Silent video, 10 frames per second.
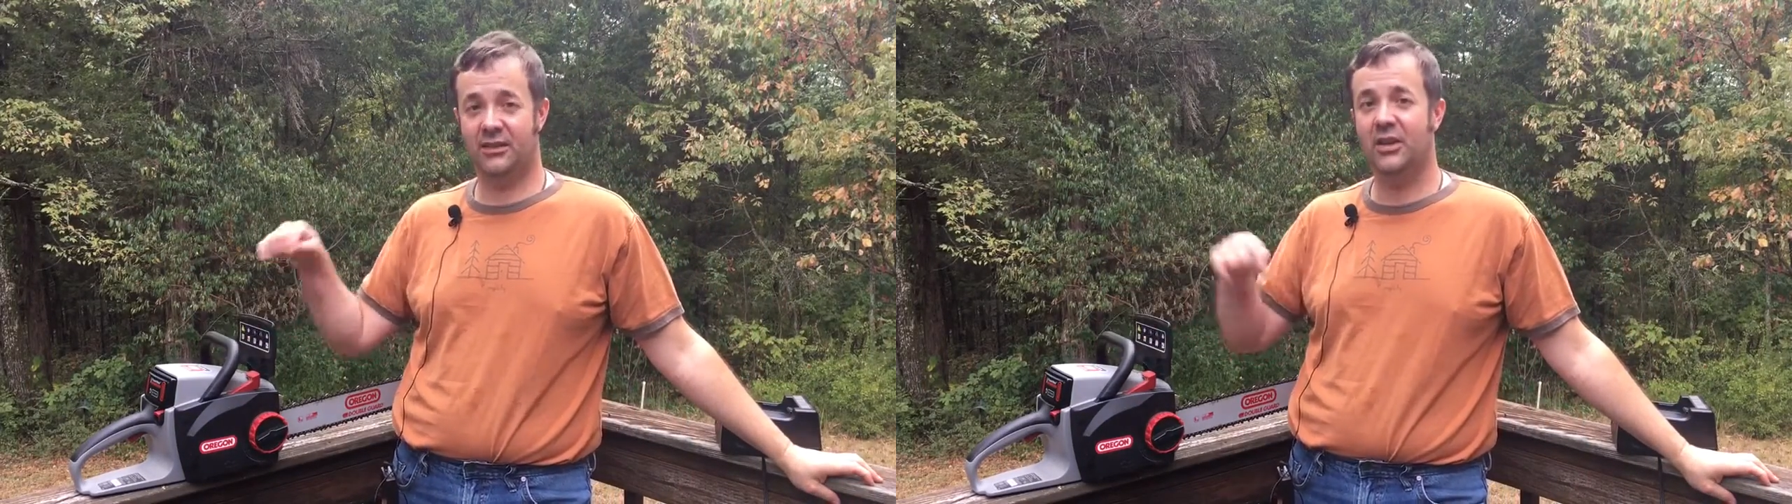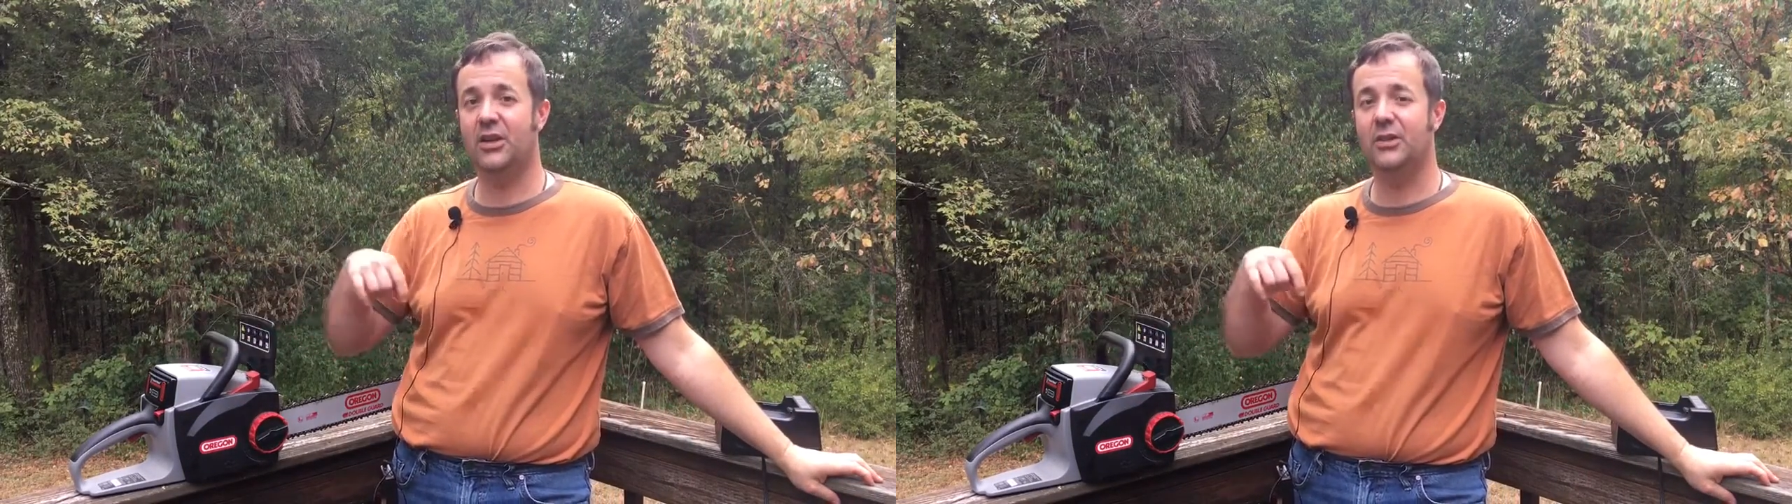
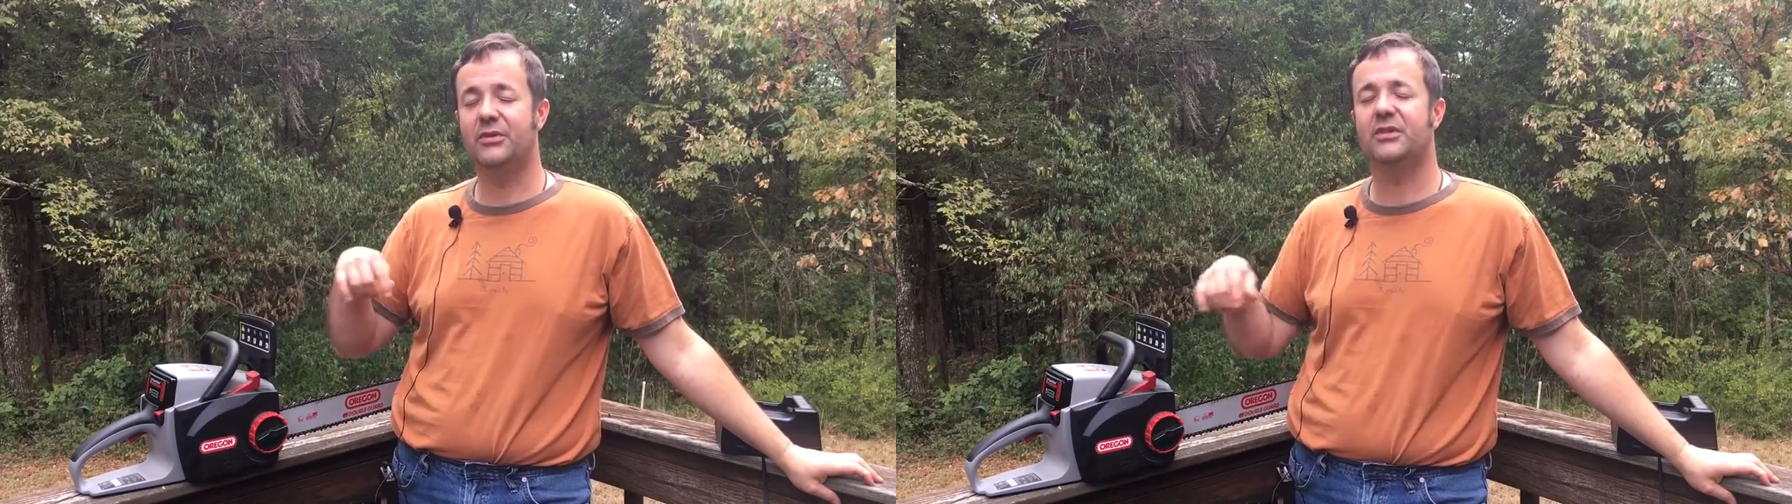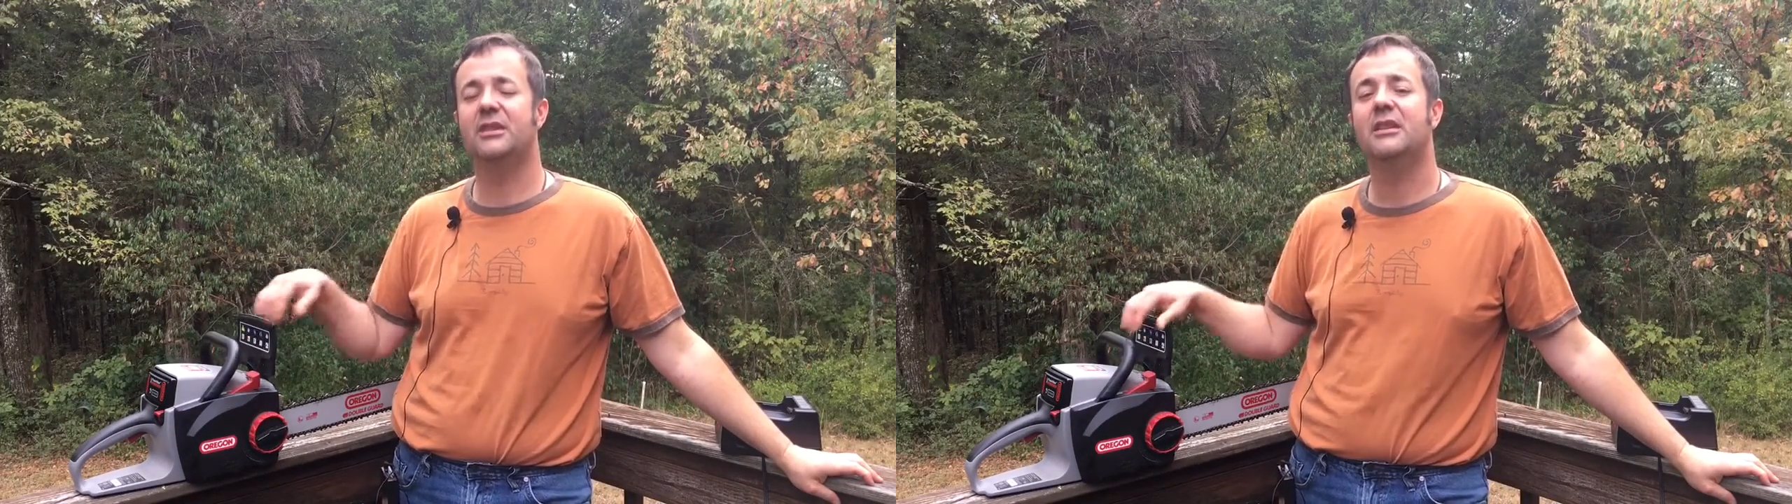
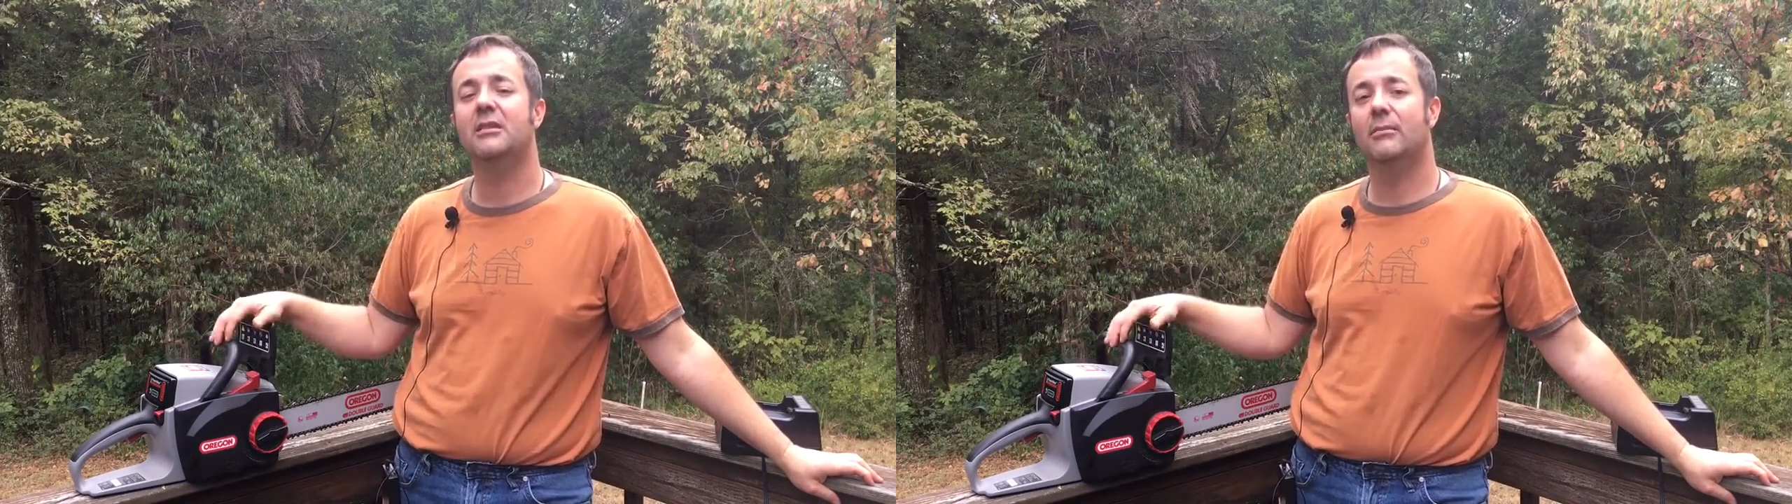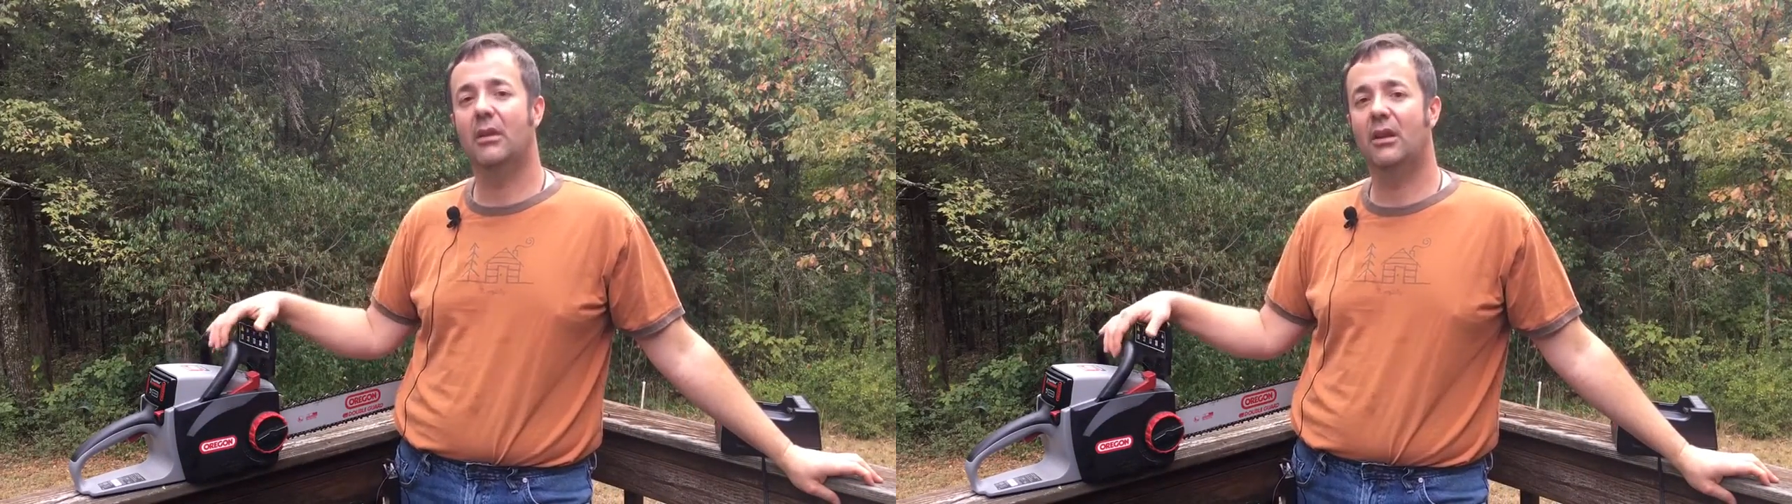notes
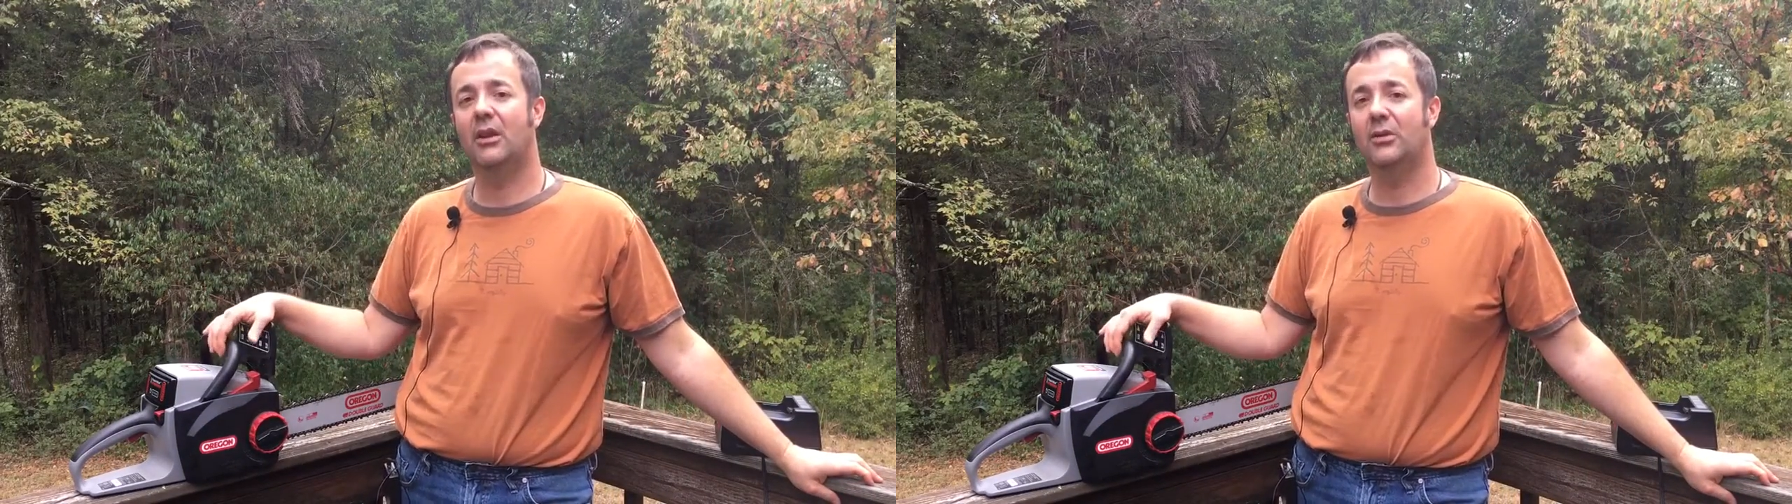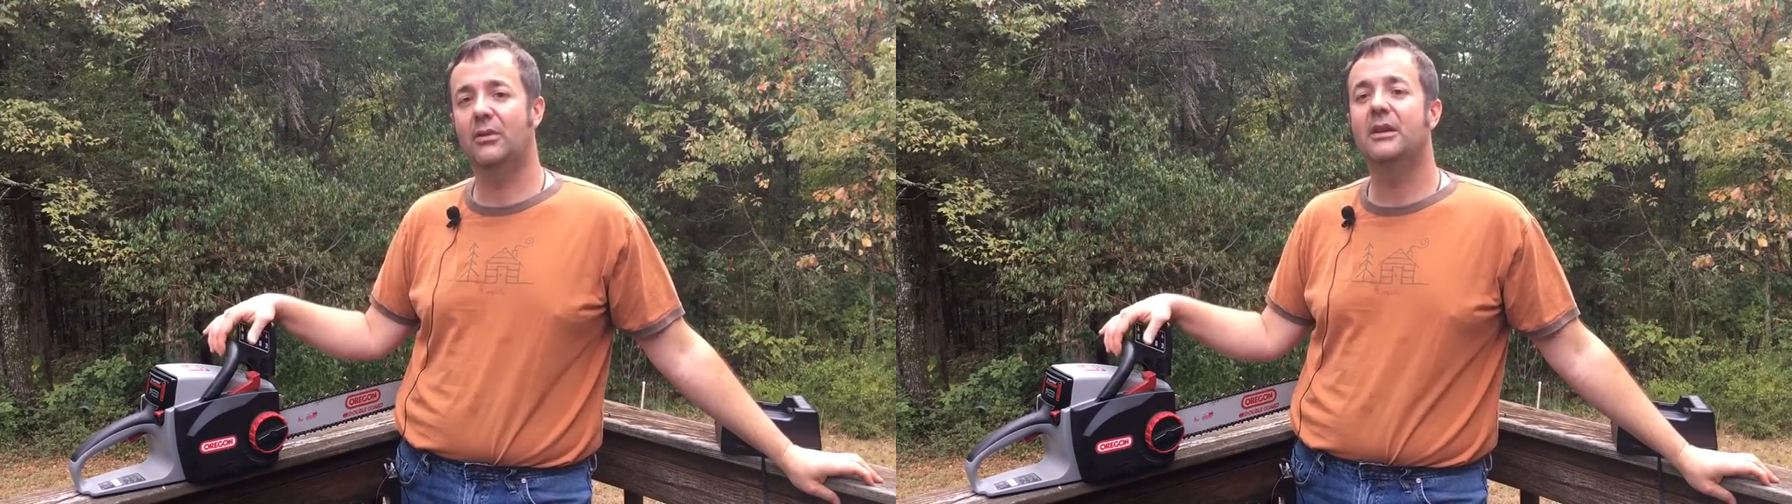
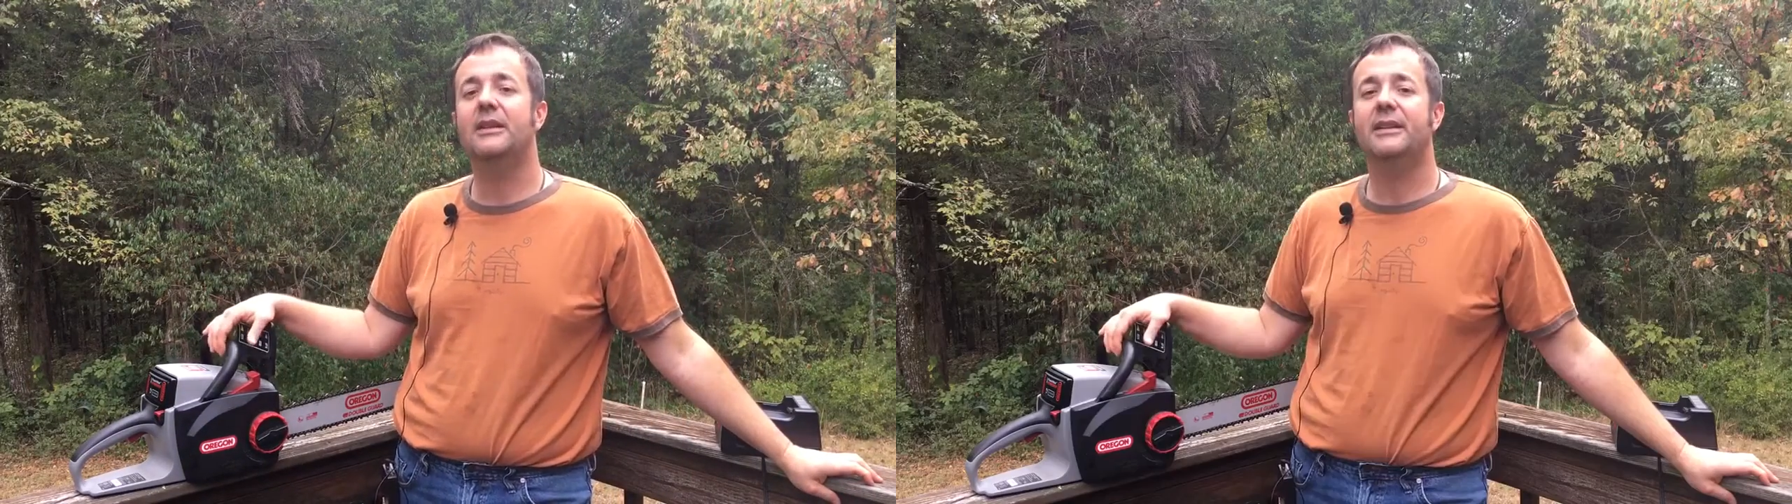below.